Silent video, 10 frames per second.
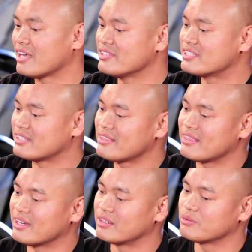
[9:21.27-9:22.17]
Having said
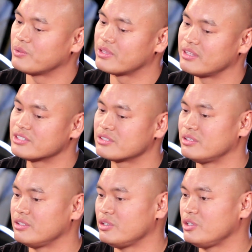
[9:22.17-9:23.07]
that, with this
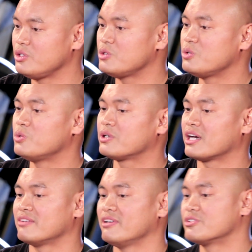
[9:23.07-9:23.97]
new
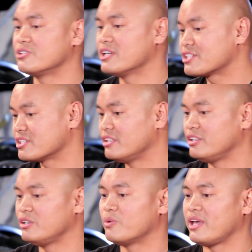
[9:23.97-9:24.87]
kind of introduction,
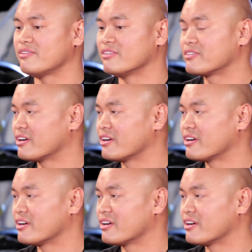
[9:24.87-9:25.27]
new wave of